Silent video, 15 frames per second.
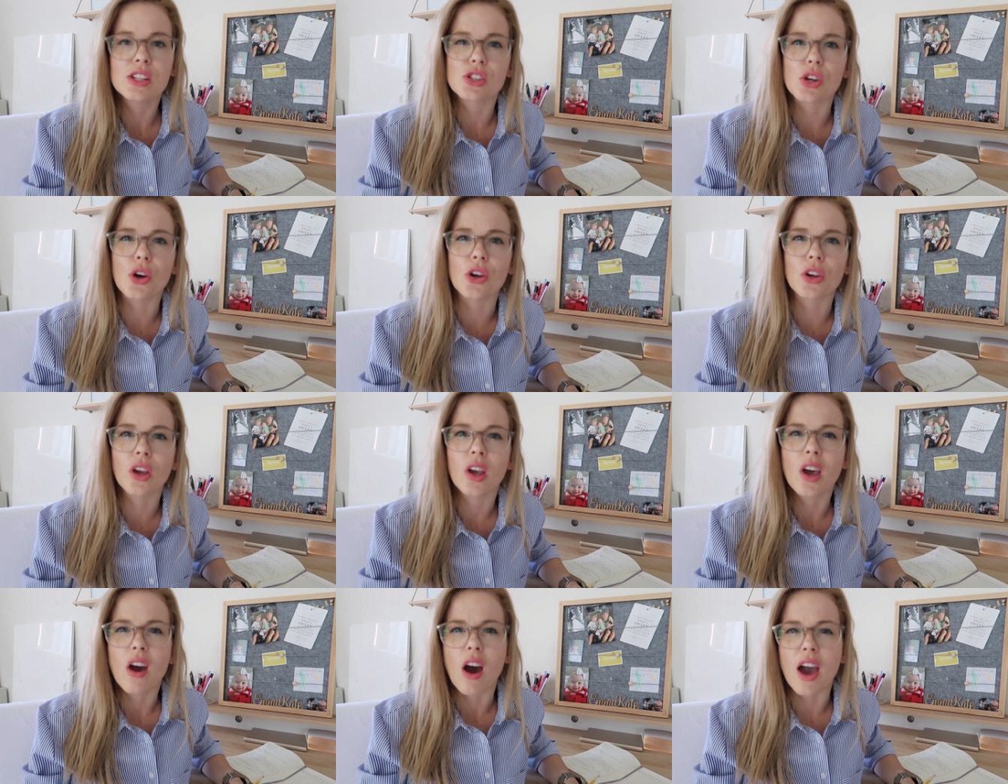So
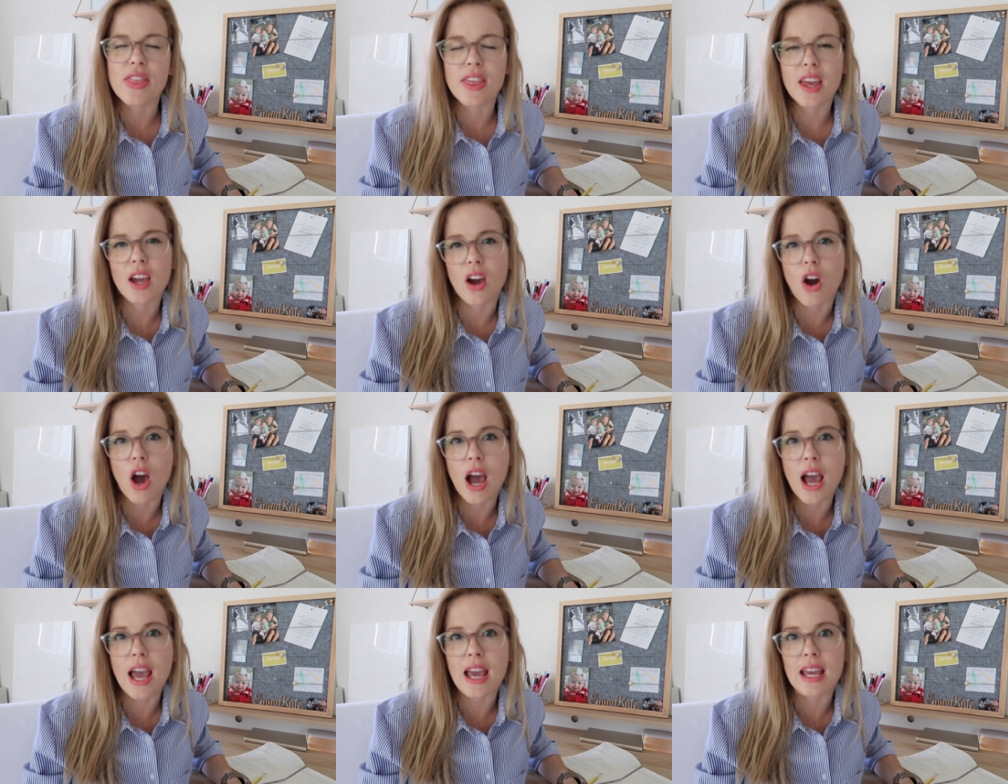I think
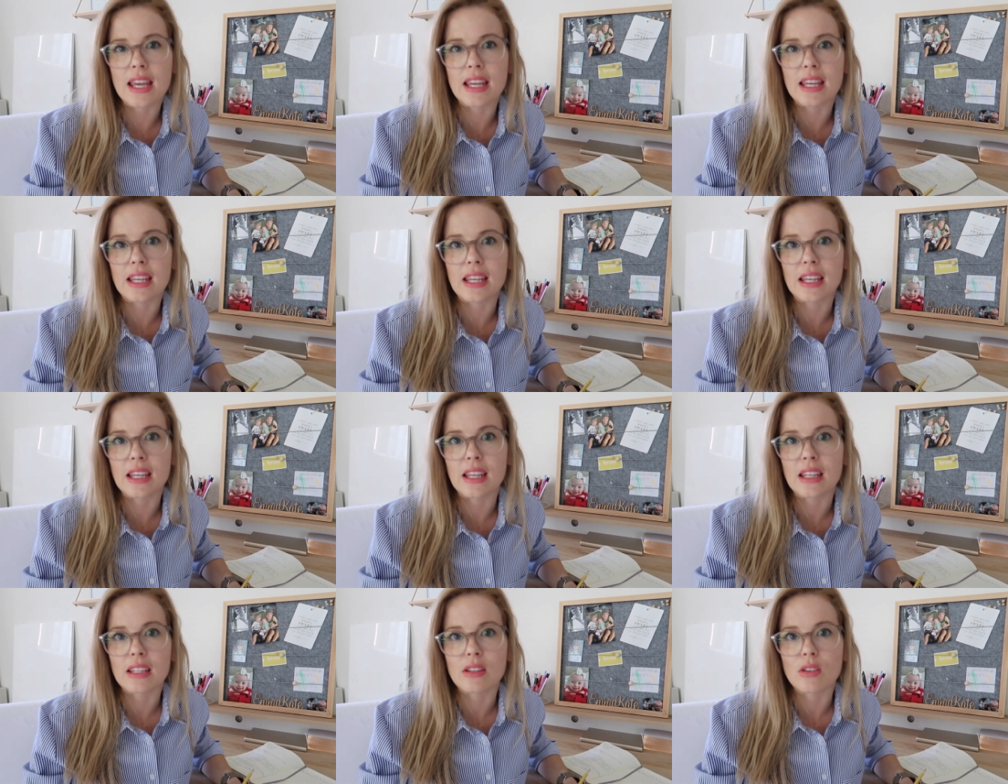
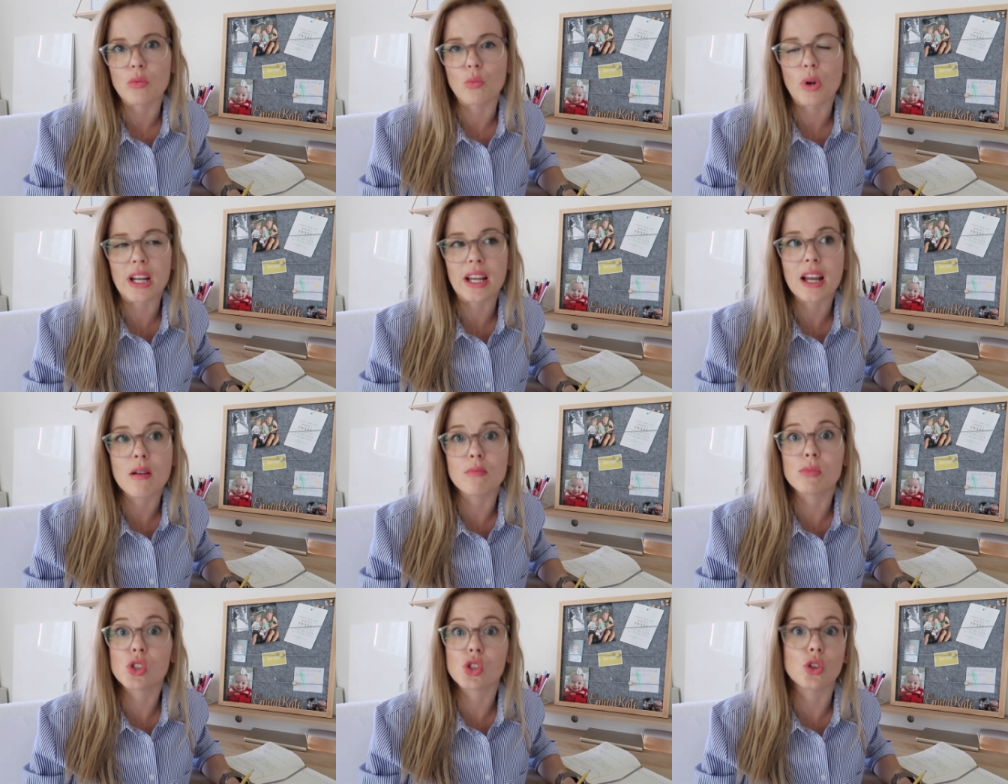when it
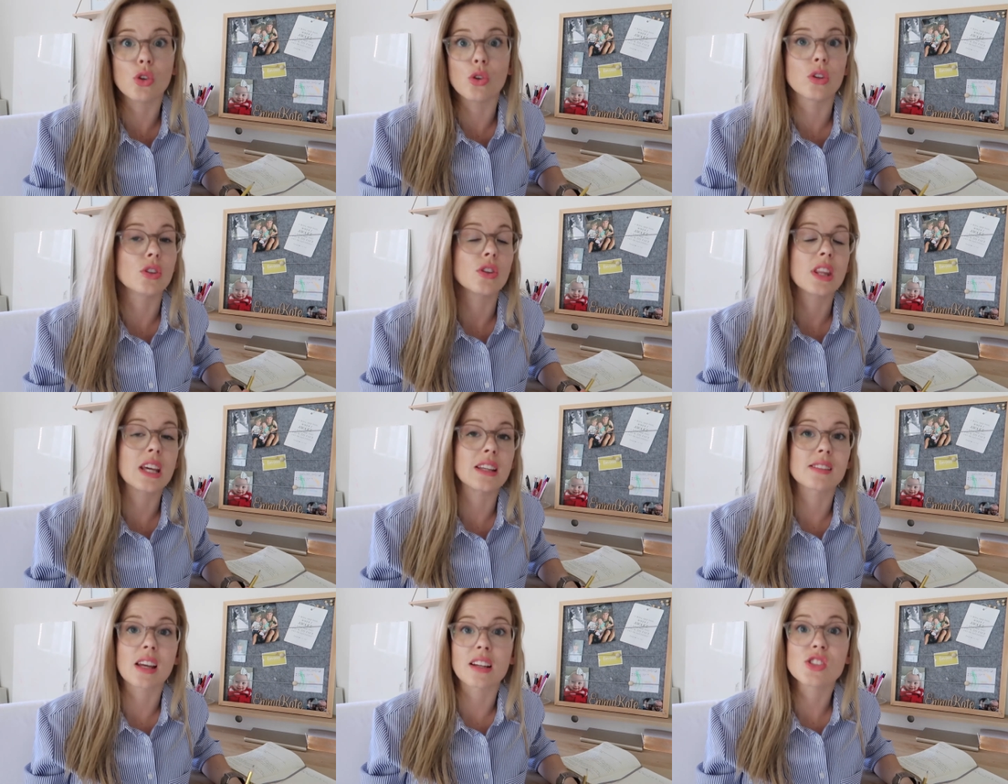comes to
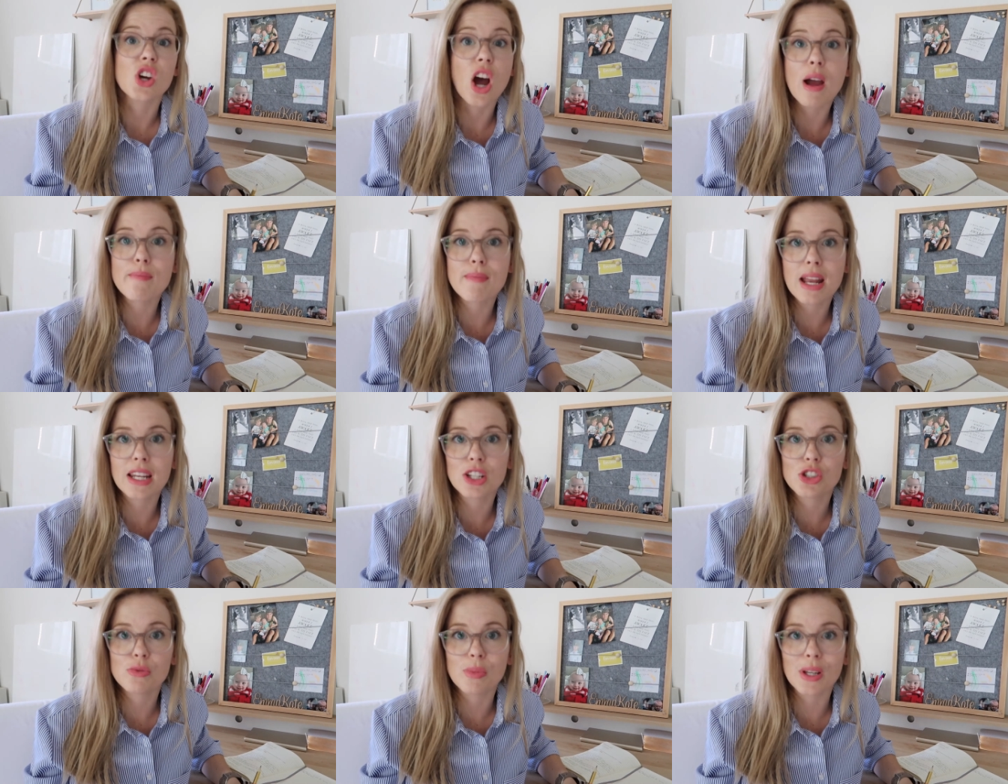things like time
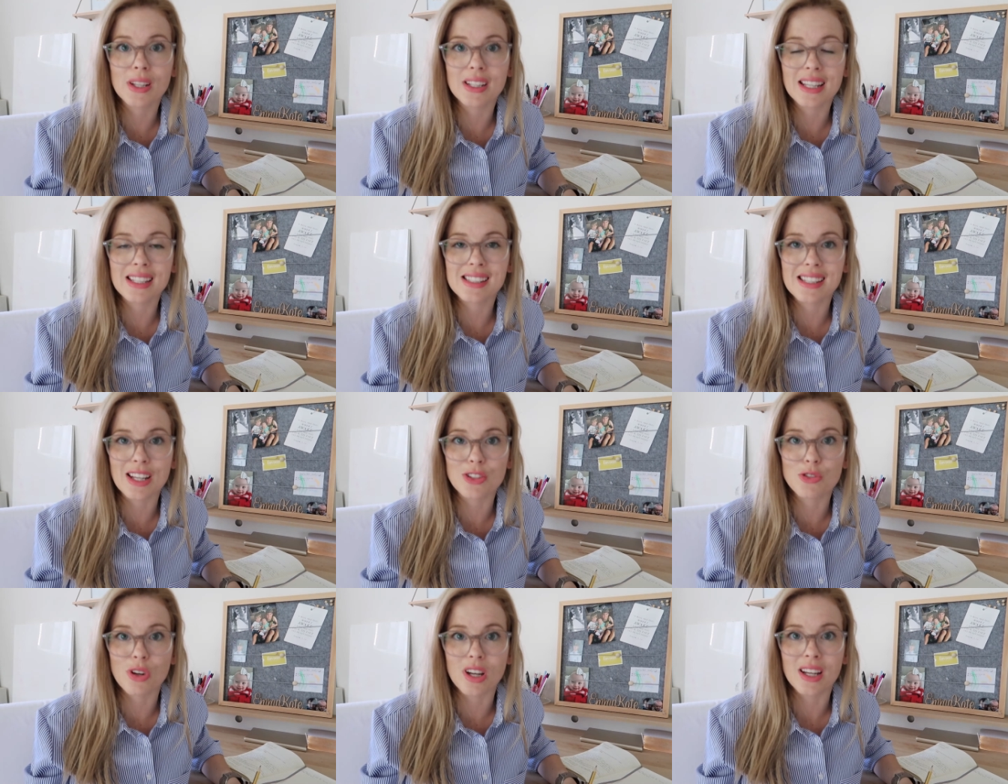management,
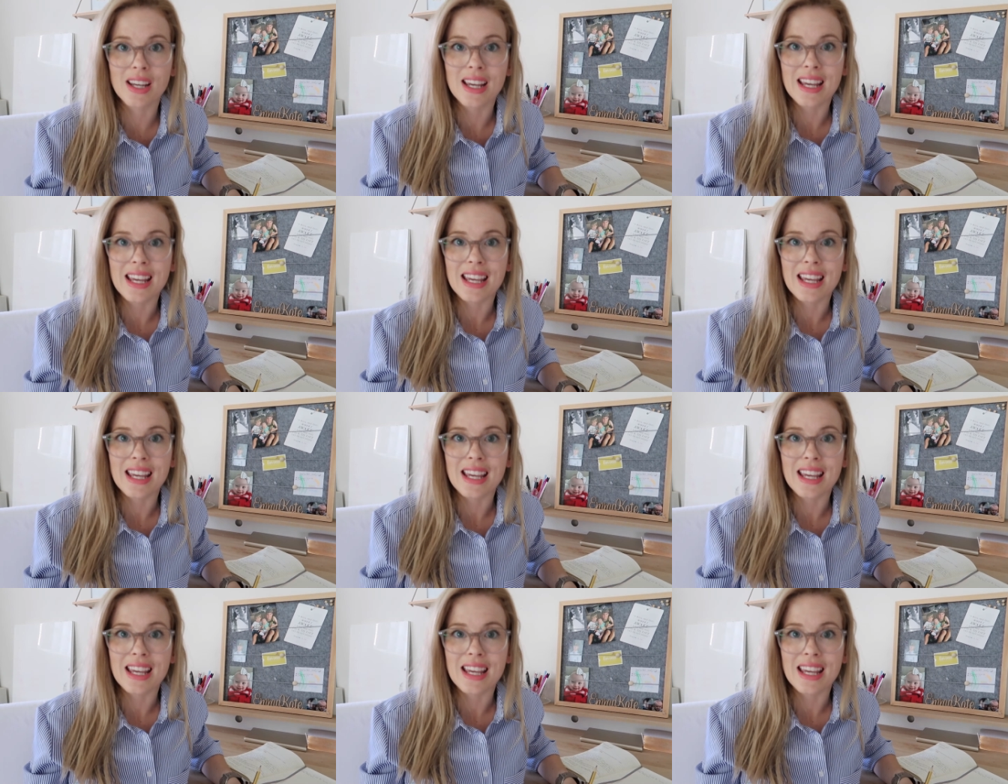etc.,